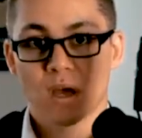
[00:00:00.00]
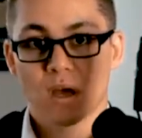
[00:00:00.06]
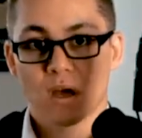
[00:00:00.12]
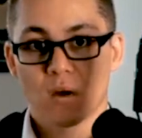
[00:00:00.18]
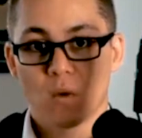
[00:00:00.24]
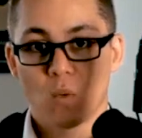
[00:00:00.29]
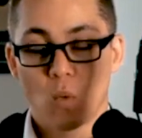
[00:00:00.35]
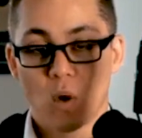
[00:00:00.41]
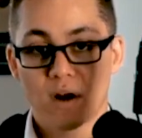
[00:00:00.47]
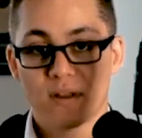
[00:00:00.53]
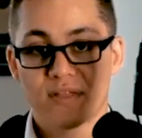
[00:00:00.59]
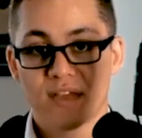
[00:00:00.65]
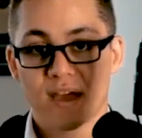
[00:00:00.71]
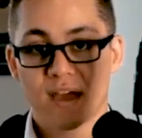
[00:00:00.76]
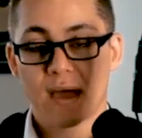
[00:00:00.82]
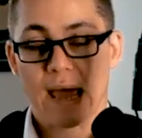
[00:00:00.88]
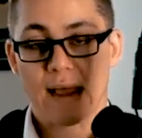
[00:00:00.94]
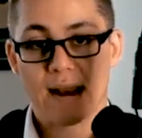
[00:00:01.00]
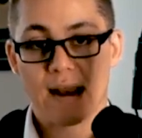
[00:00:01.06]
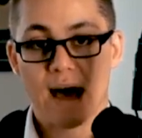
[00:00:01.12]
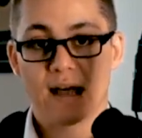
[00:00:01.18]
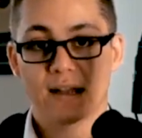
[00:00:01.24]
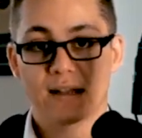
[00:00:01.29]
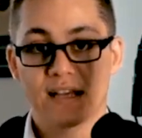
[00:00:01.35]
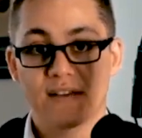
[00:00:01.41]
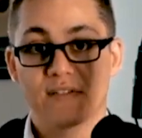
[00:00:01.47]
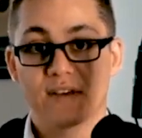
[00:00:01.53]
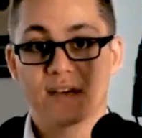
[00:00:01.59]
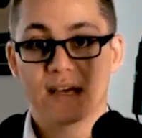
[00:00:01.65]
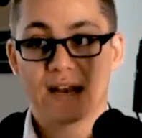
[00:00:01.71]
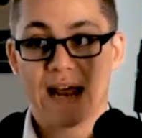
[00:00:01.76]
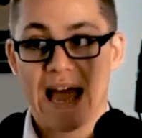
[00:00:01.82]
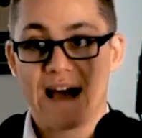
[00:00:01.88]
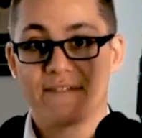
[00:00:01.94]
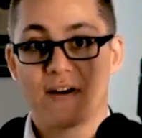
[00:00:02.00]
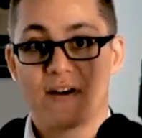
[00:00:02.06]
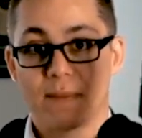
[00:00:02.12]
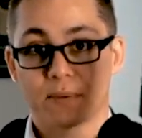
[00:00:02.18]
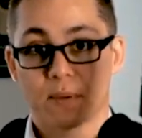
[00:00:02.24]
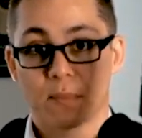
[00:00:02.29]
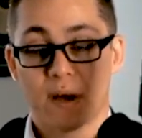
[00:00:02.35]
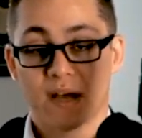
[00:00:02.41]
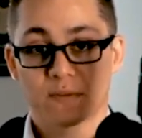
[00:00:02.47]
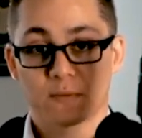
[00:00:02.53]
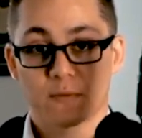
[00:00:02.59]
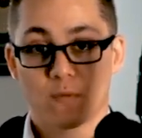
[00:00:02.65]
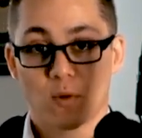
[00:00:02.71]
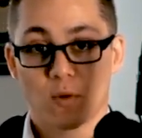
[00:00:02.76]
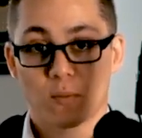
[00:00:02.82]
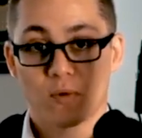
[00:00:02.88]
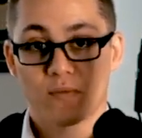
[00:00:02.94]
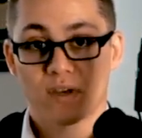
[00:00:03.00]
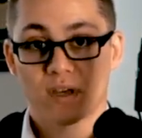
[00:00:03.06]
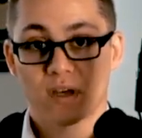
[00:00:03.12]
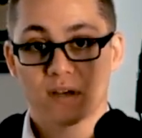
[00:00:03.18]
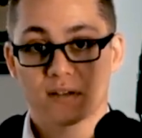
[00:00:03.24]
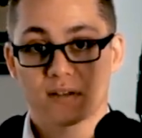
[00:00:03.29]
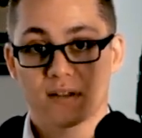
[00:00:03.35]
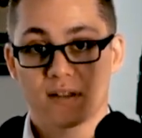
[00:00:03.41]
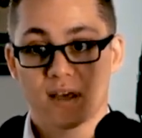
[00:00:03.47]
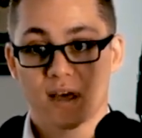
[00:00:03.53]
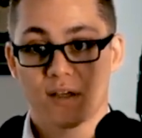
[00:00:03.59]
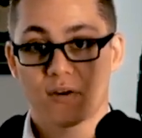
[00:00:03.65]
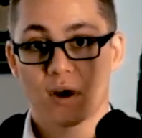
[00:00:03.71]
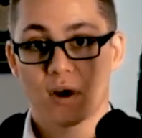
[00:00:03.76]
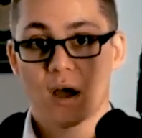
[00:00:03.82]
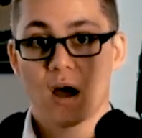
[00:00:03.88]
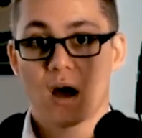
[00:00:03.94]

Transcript: one thing and not leaving it half optimized before moving on to the other.